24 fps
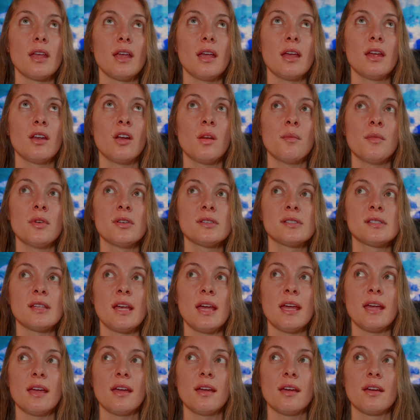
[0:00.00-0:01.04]
it almost
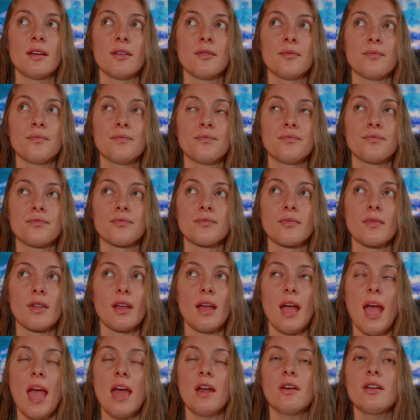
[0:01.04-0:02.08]
like,
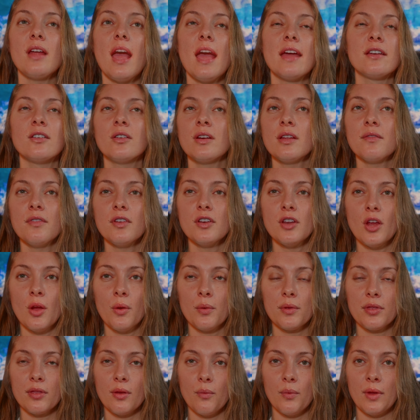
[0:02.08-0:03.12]
I don't even know
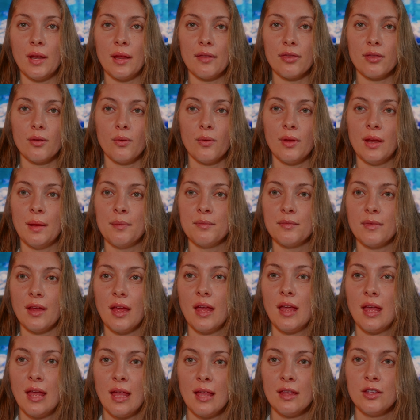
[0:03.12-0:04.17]
what I'm
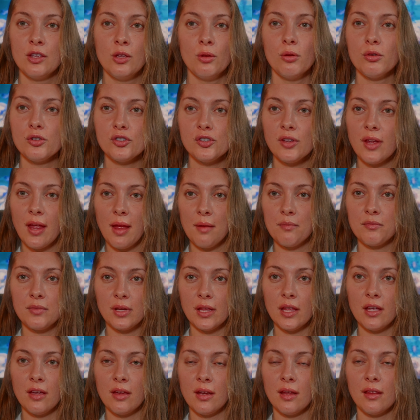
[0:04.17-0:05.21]
usually. I'm
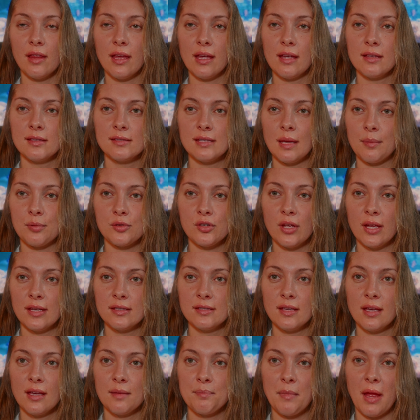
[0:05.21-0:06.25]
really good at like
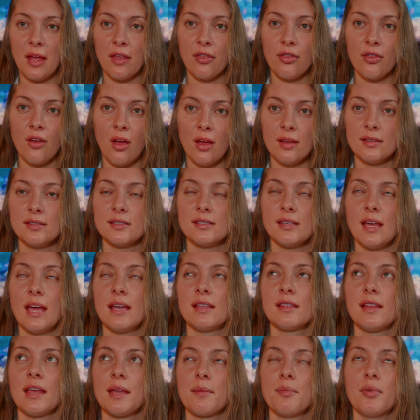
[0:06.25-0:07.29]
conceptualizing my thoughts
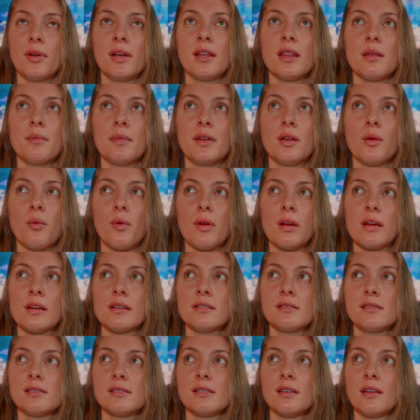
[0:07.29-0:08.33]
and like putting them into
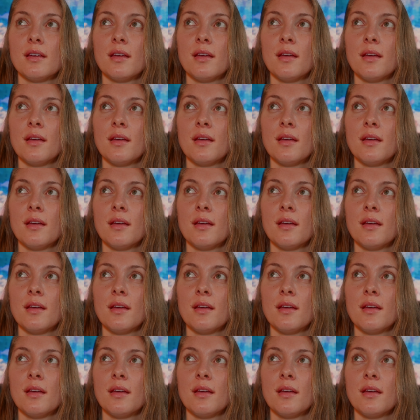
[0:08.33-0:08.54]
words.